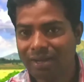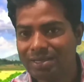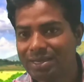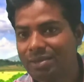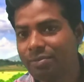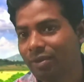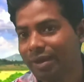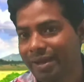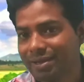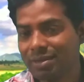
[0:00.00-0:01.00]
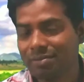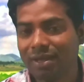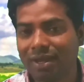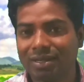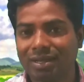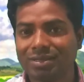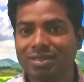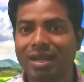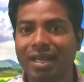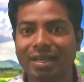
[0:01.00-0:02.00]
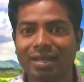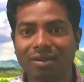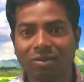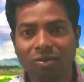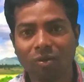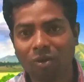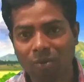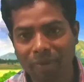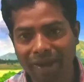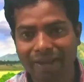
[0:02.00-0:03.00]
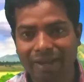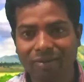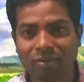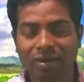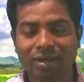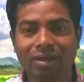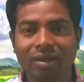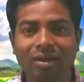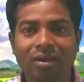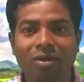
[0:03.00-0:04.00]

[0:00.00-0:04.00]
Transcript: receive or achieve that things, like coal mine, okay.